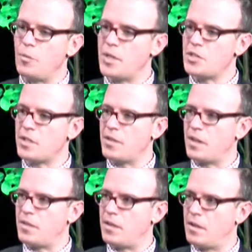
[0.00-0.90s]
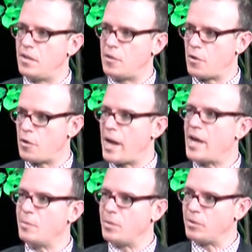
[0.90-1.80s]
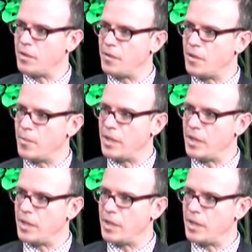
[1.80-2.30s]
you mentioned that there are 9 people on the committee.